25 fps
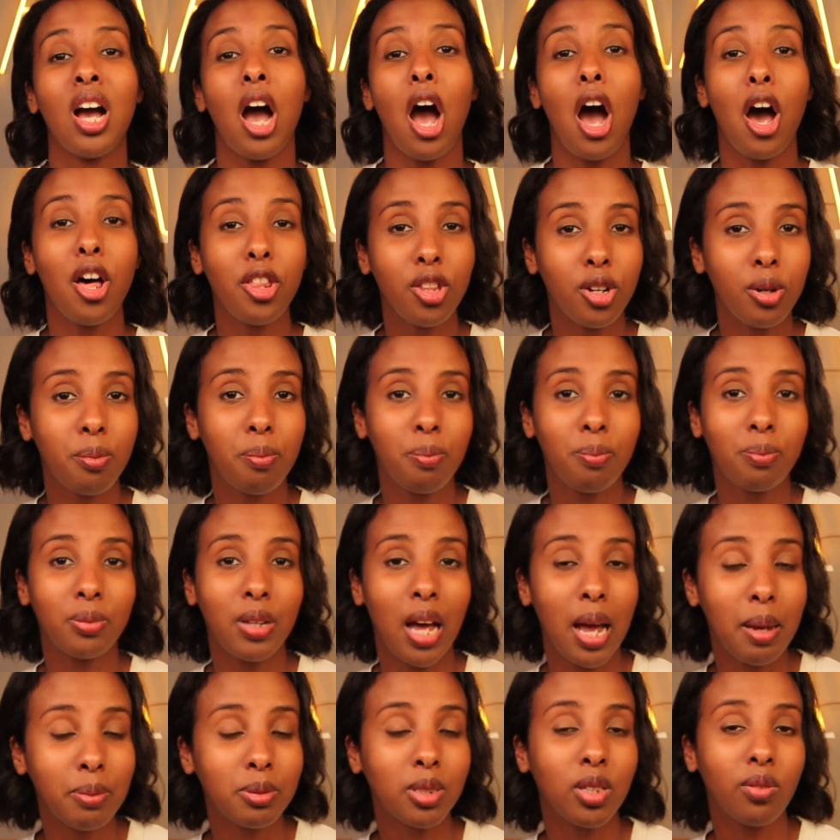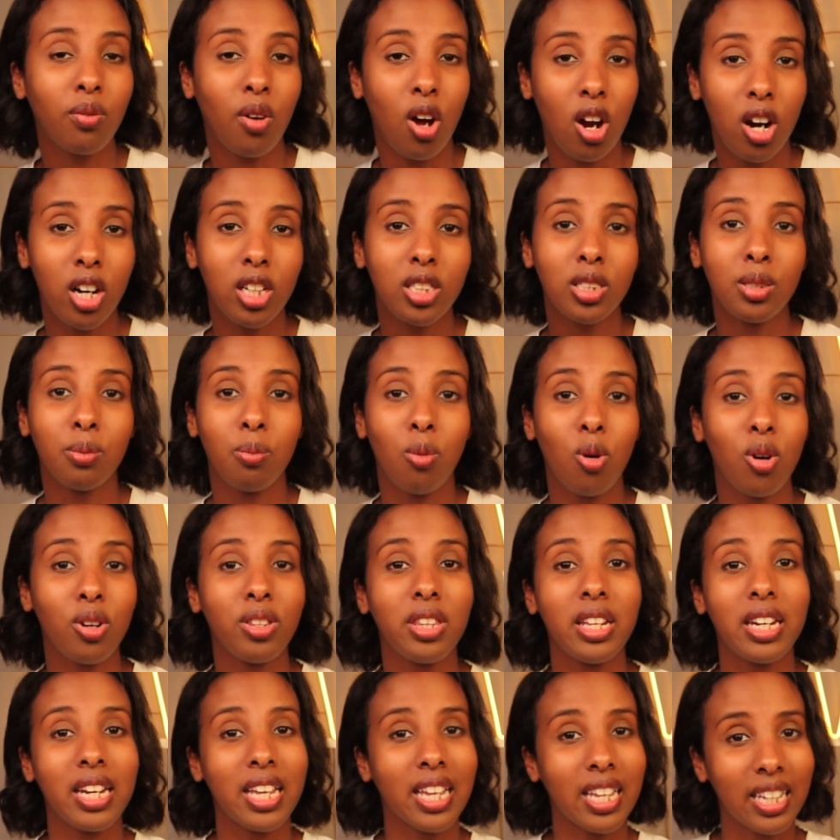other types of art more
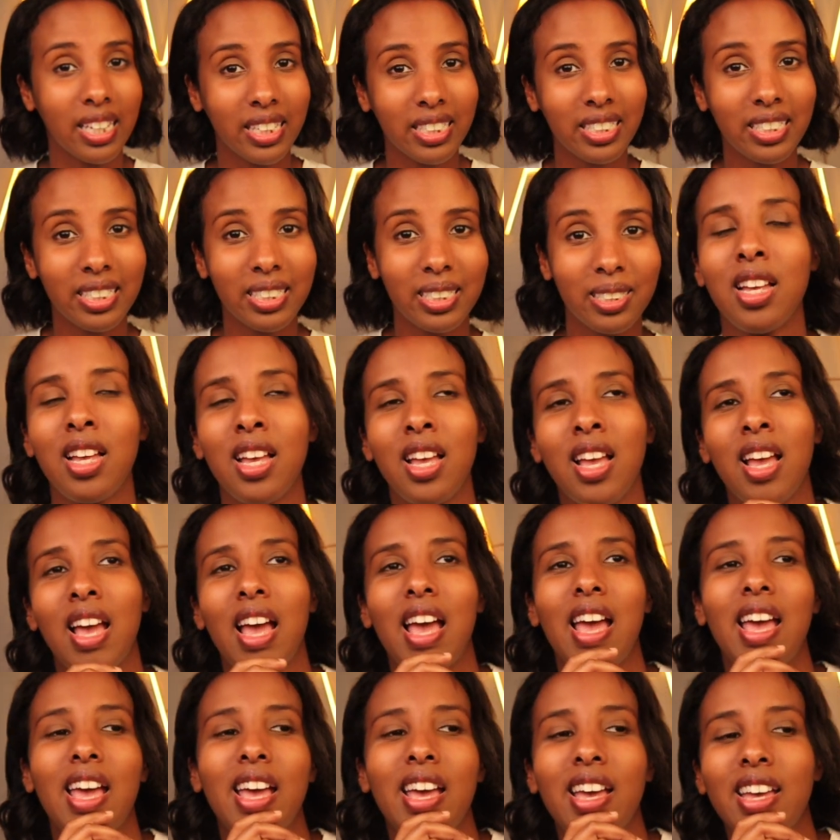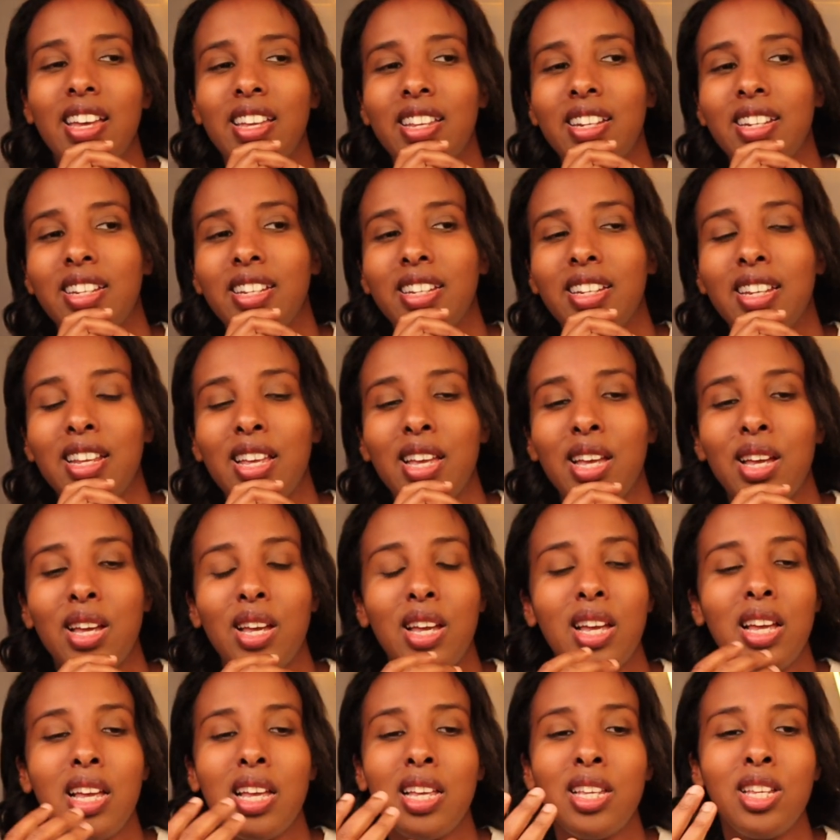than his. And,
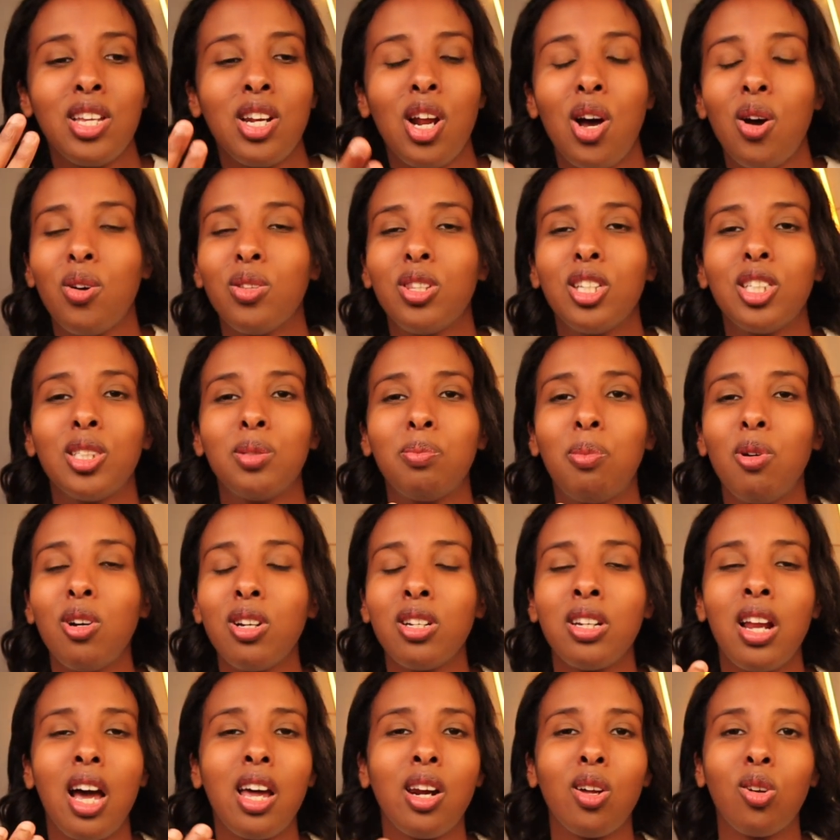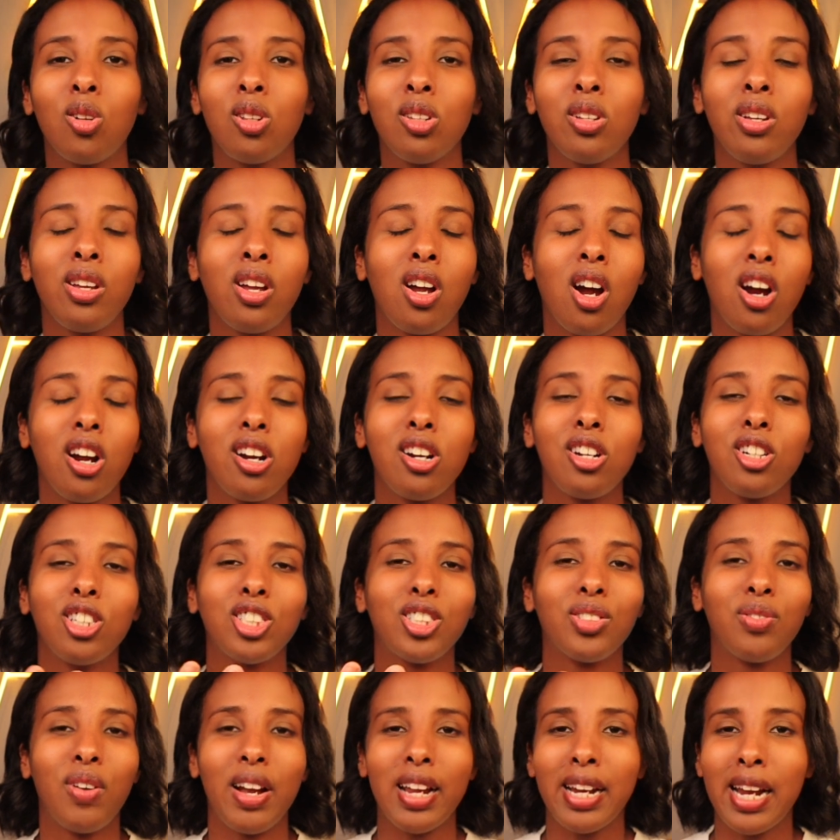you know, this book not only
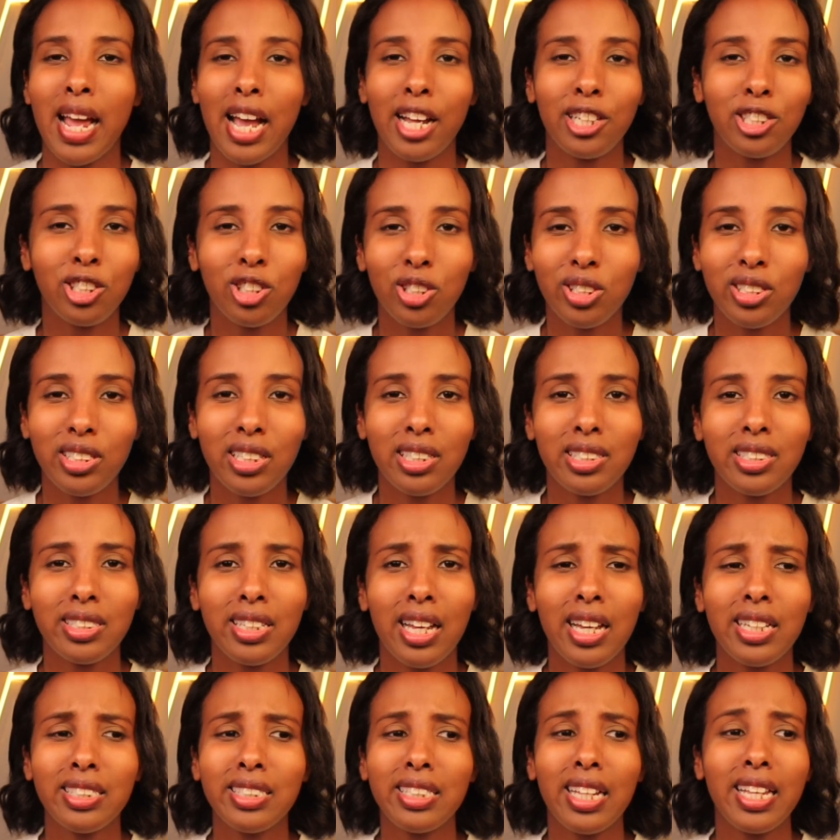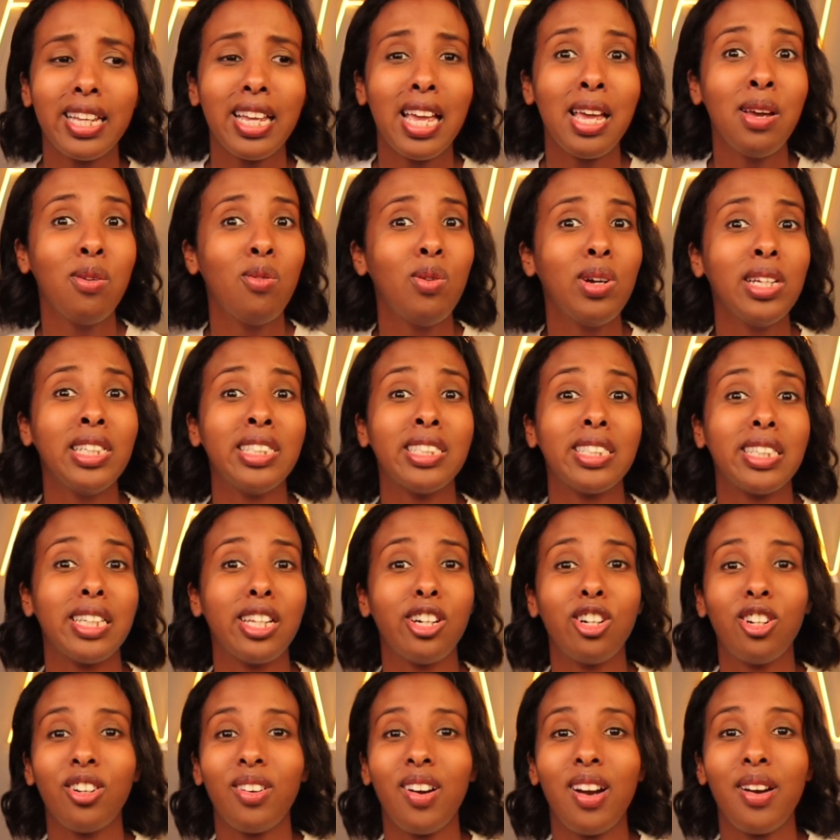garners financial success, like it wins
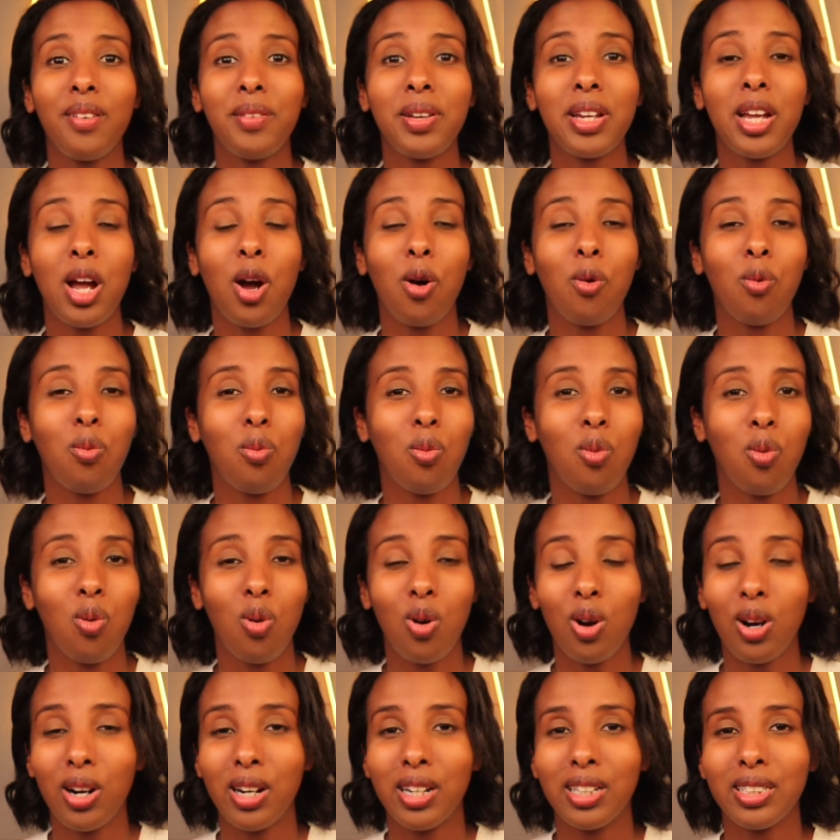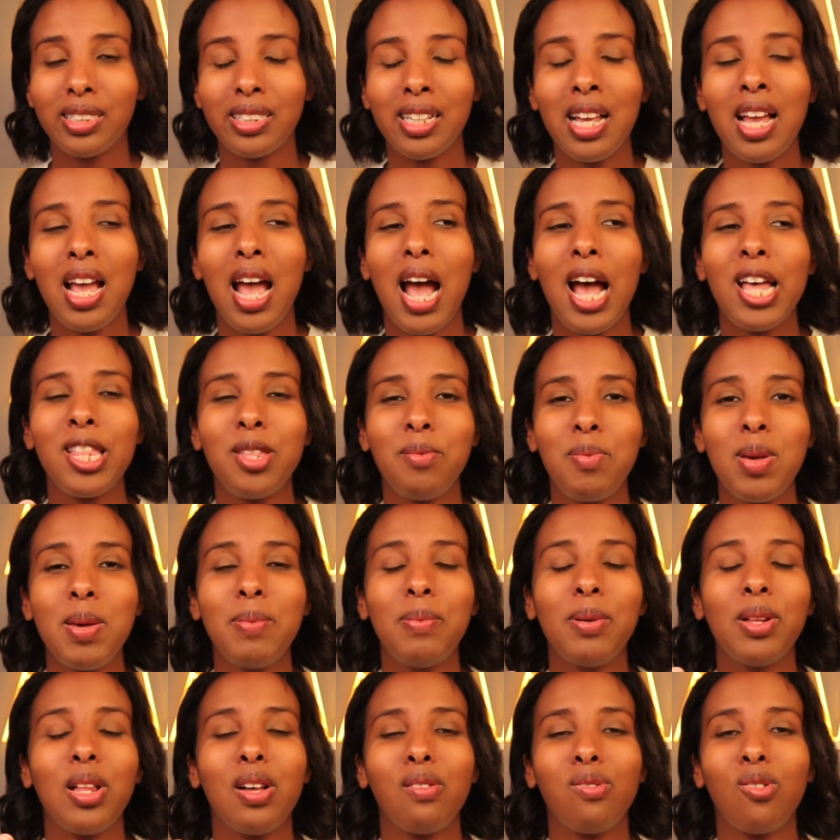literary awards. And the
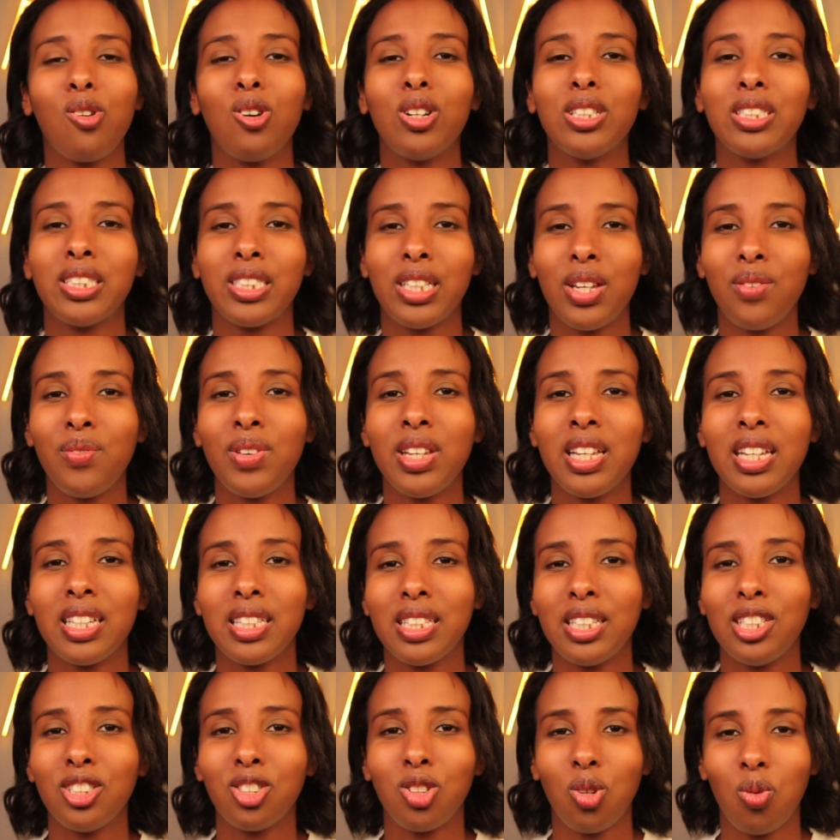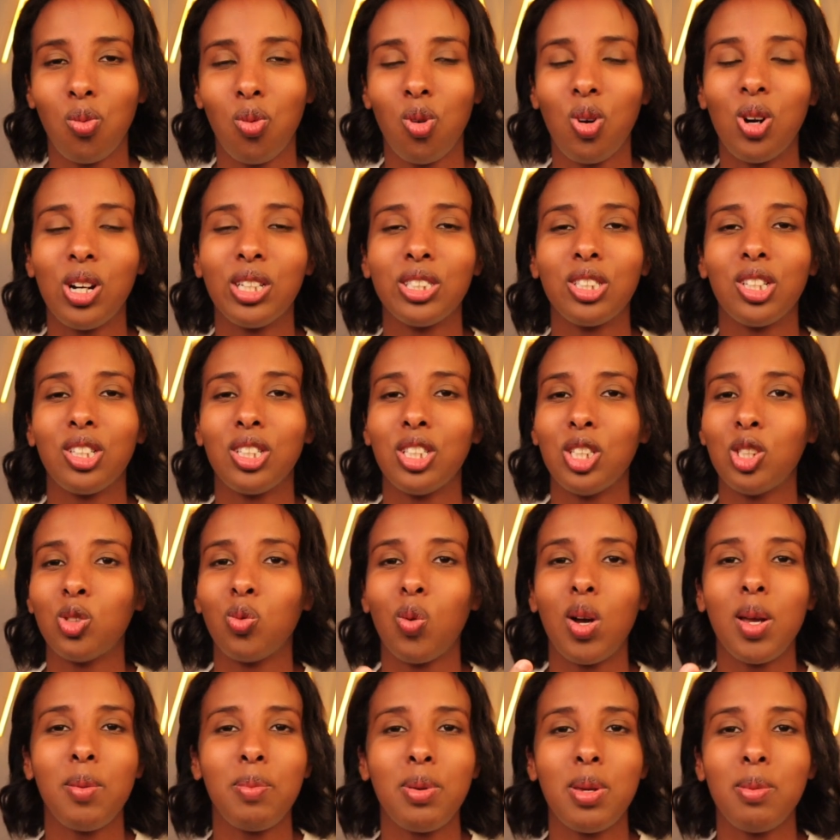people, of course, giving it these awards are these
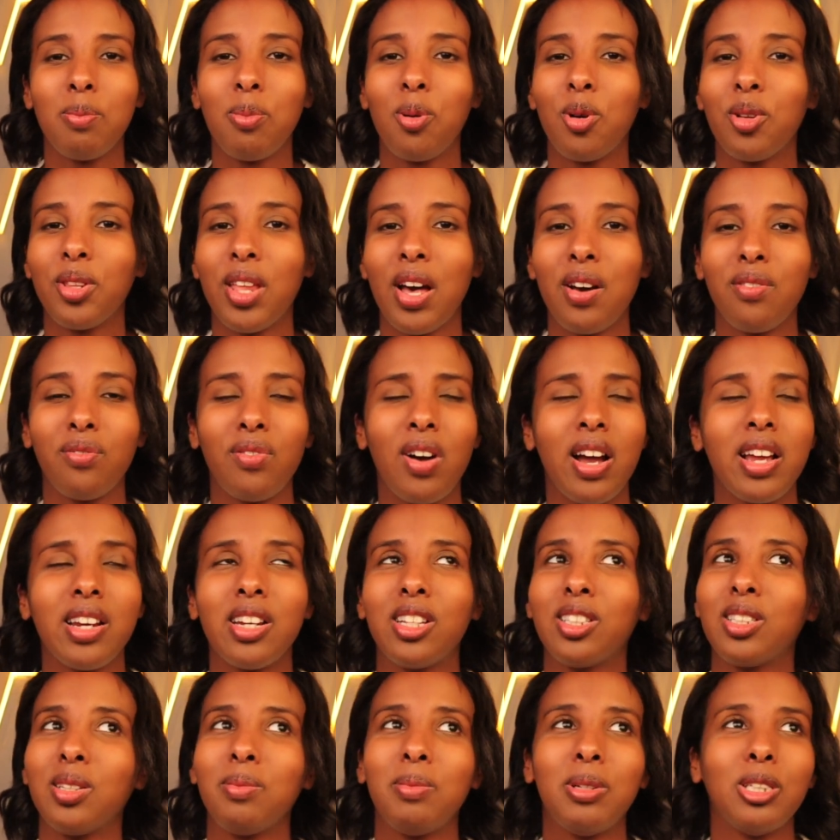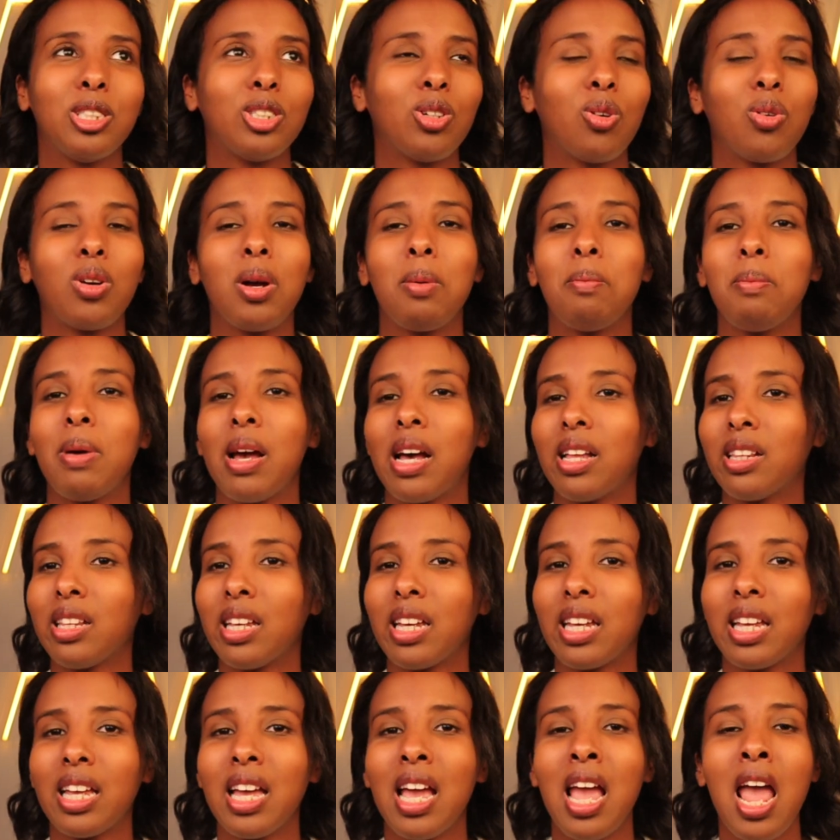white people that find it to be so
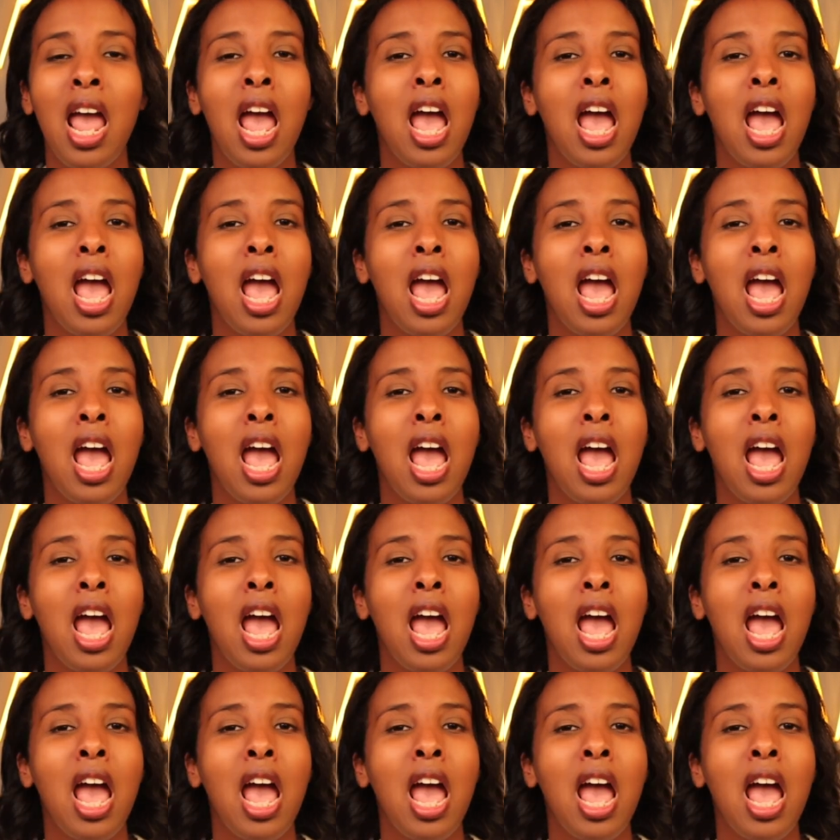compelling